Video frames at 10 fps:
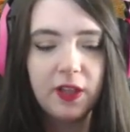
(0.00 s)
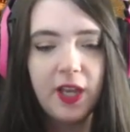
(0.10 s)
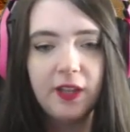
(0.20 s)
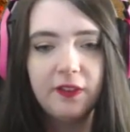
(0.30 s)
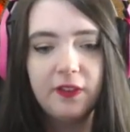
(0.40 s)

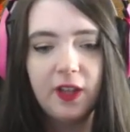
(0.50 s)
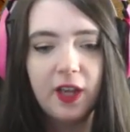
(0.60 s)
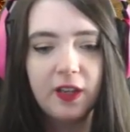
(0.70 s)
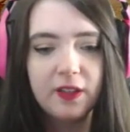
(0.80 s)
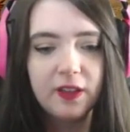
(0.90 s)
Alliance
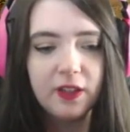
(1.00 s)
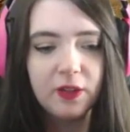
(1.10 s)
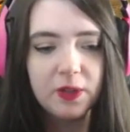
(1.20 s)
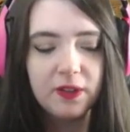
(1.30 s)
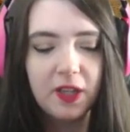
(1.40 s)
suck. And then
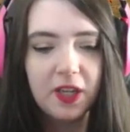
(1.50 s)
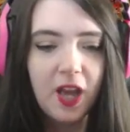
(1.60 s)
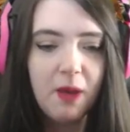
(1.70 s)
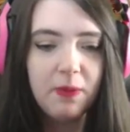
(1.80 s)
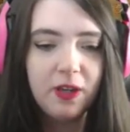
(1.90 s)
Horde's like,
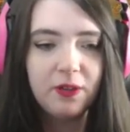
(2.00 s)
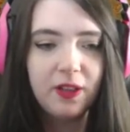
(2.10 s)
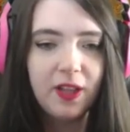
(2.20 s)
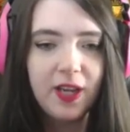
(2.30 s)
I'm gonna go